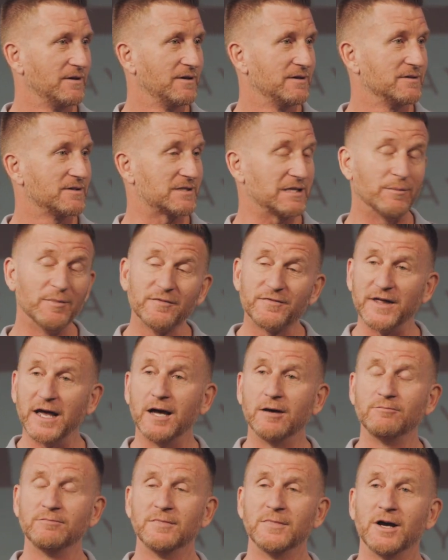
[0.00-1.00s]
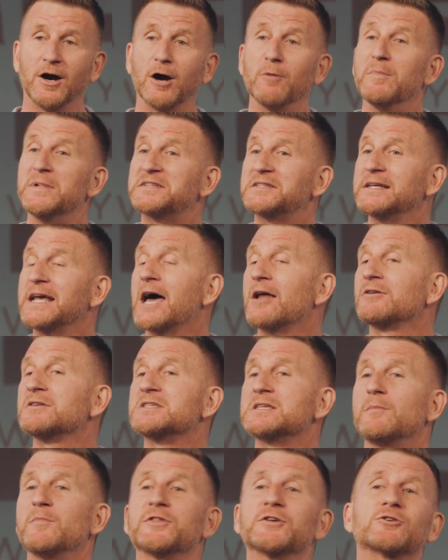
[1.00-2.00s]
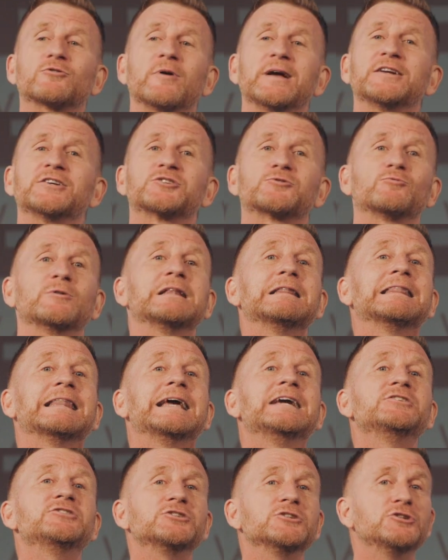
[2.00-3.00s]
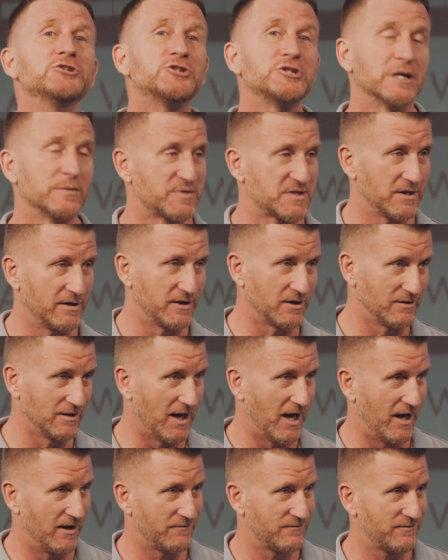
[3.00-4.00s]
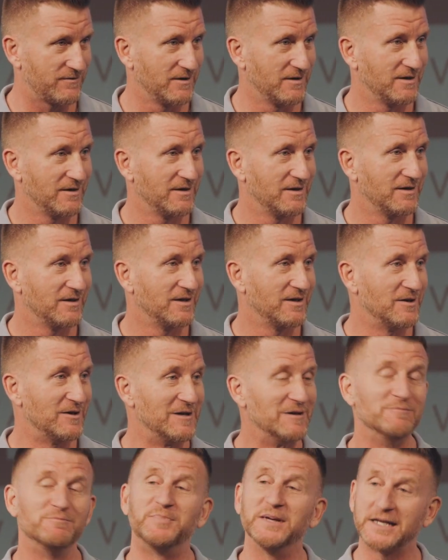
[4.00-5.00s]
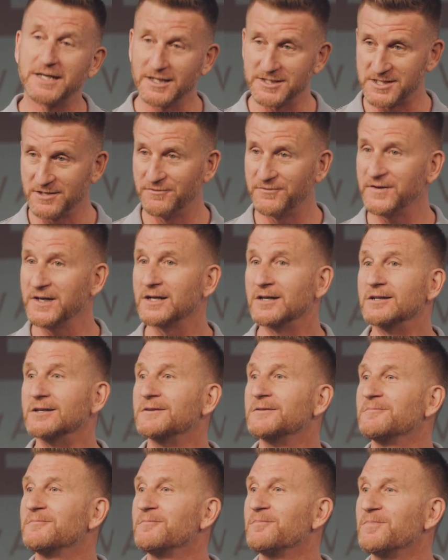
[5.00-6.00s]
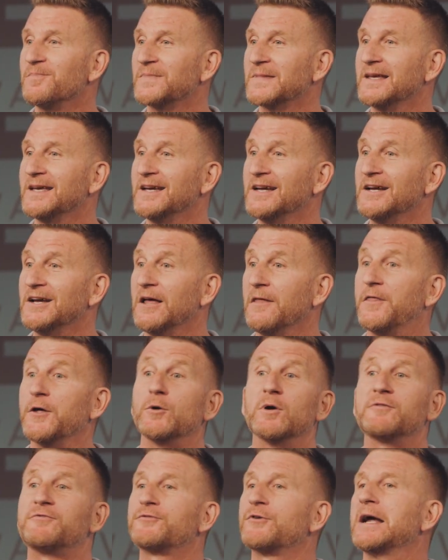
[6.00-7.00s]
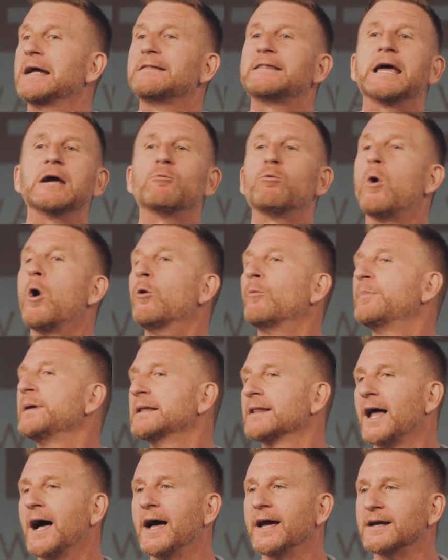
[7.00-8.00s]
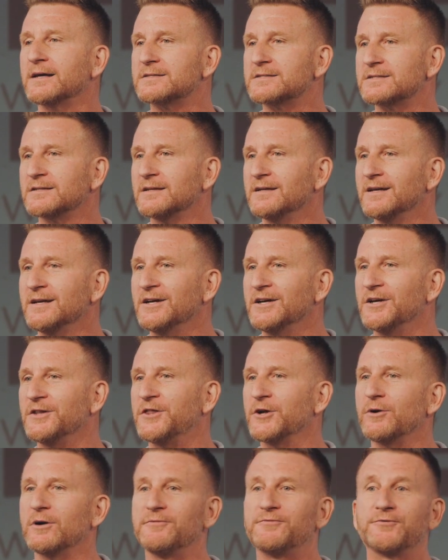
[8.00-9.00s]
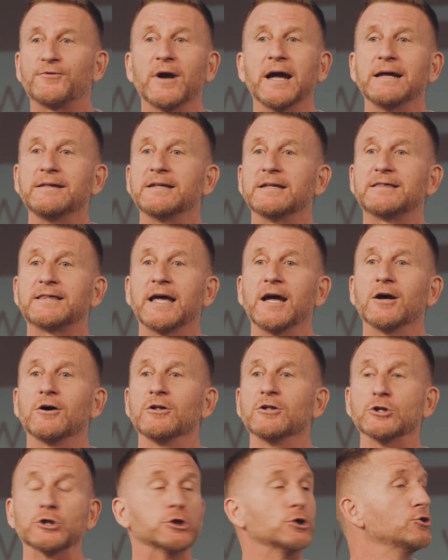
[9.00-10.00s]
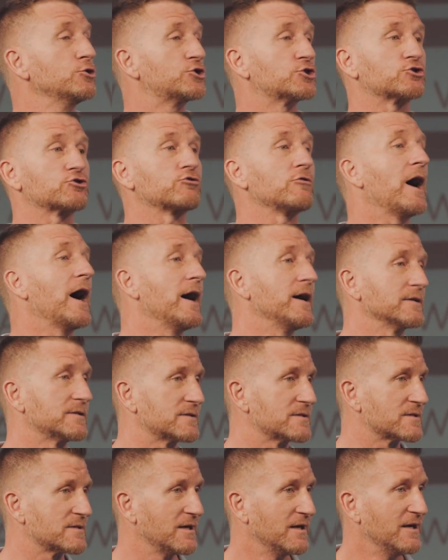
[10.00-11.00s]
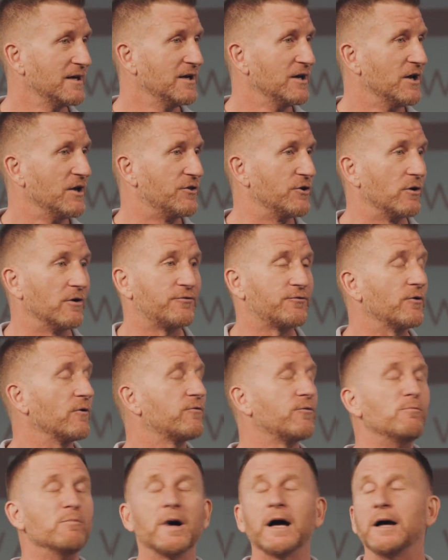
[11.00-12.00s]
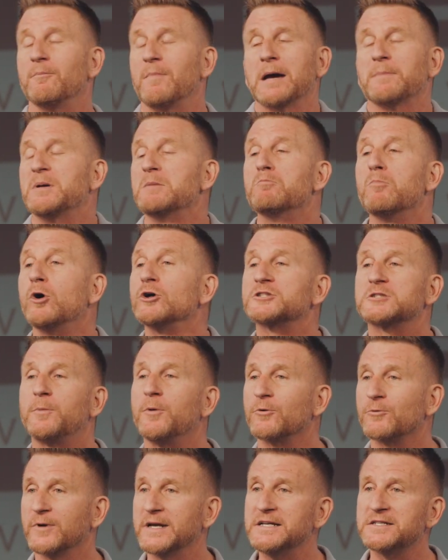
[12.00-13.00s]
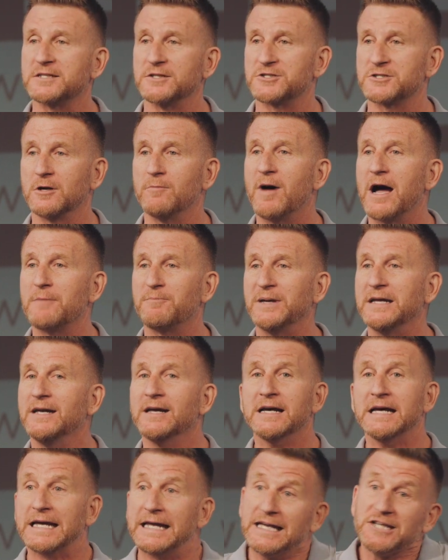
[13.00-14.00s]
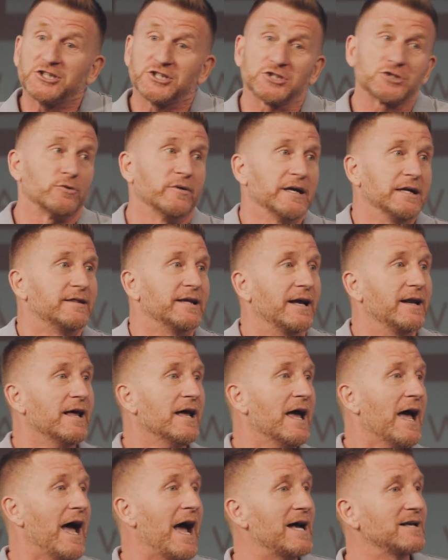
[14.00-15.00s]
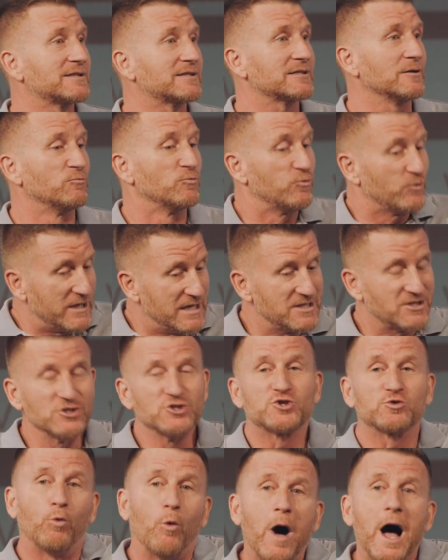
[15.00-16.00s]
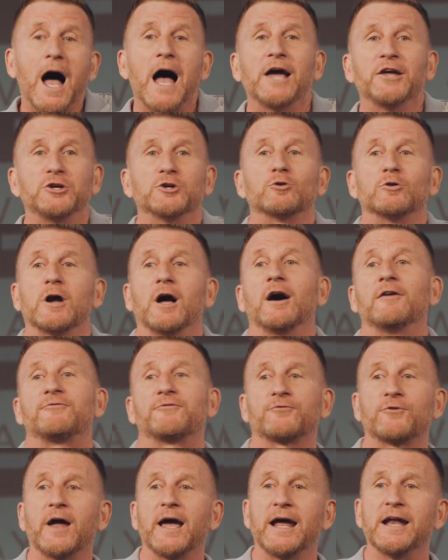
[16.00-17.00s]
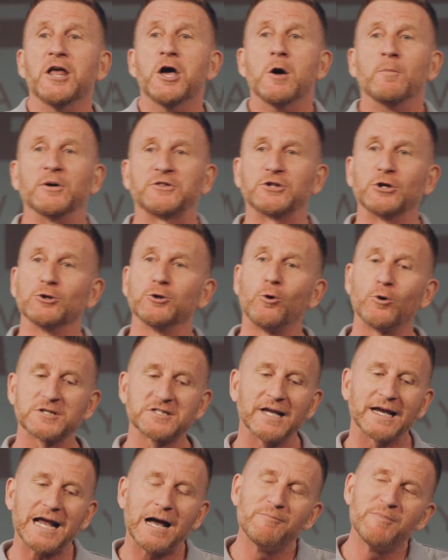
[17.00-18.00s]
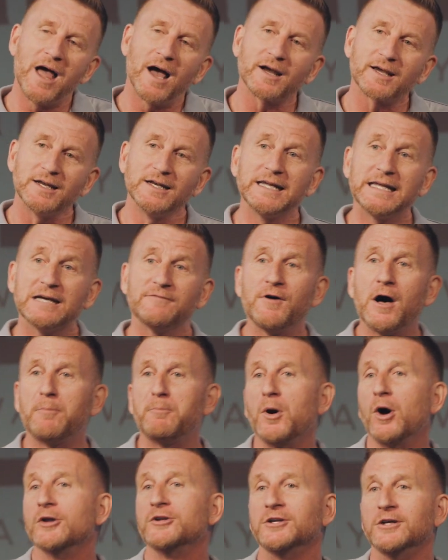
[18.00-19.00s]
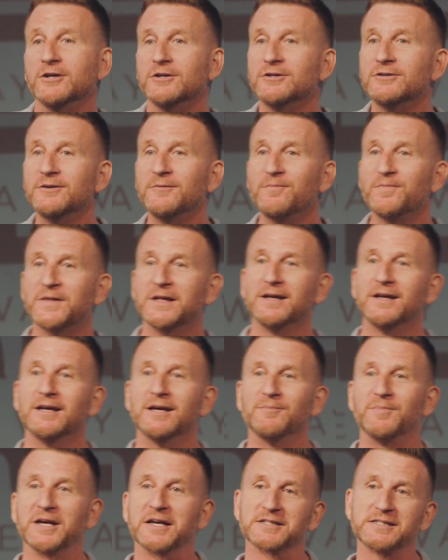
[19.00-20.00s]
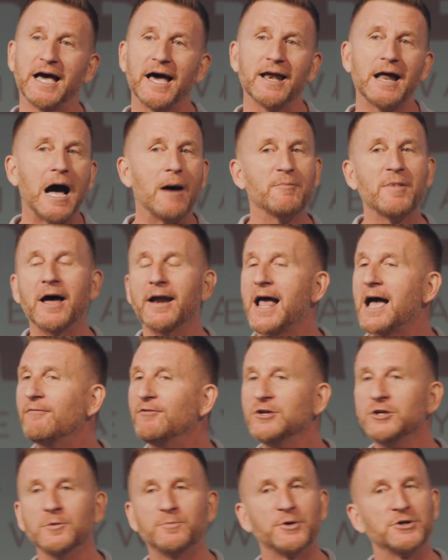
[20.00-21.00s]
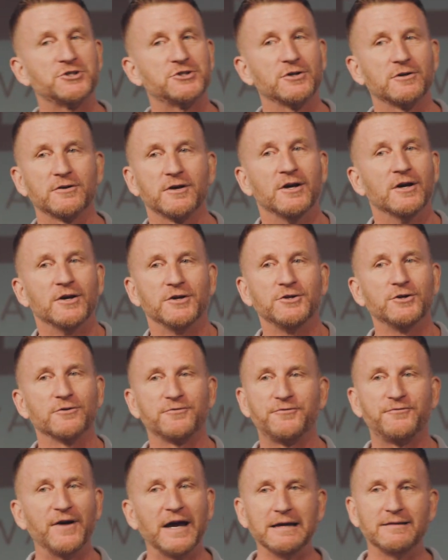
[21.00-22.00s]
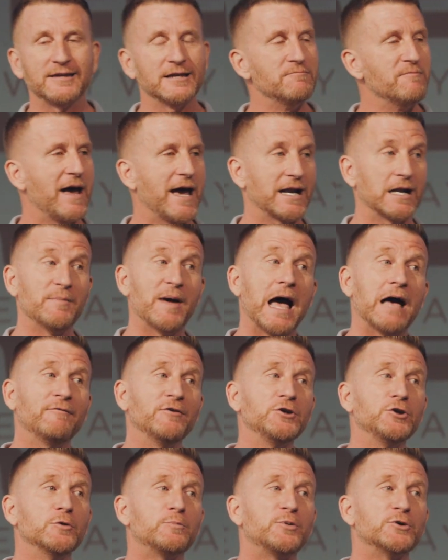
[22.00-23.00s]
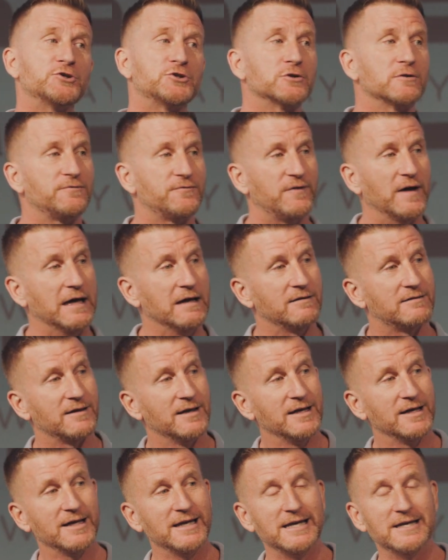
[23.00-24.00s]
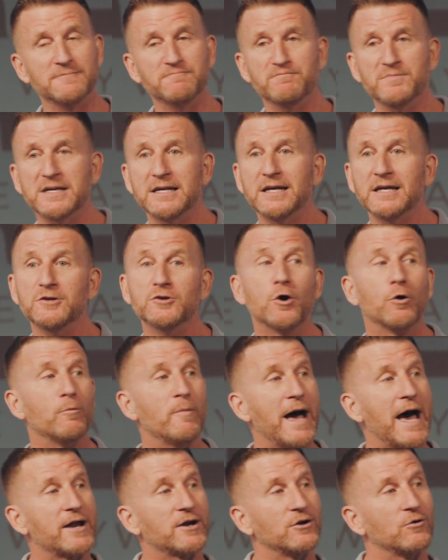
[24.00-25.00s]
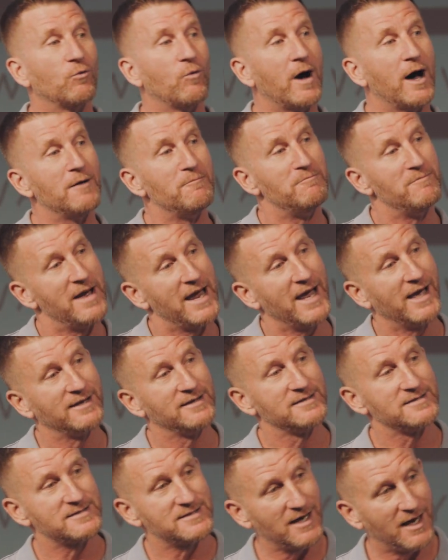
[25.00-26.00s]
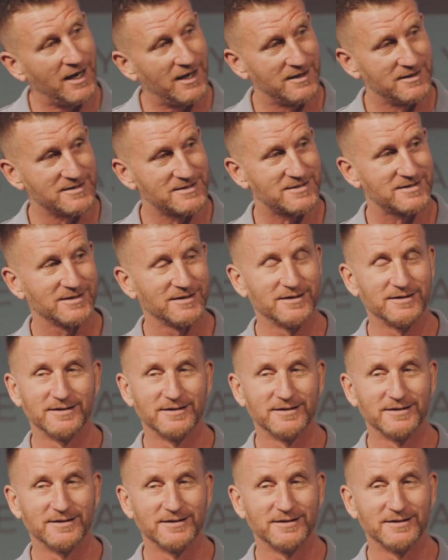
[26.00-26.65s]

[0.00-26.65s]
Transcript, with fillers: some of them are missing out on some of the greatest relationships in their life because of fear. They're afraid they won't be liked. They're afraid that they'll lose trust. There might, might be multiple reasons. There might be history that has some reasons why you're afraid, but the Lord's like, I'm not going to give up on you because I, am not having you put your, your faith in man. I'm having you put your faith in me no matter what man does.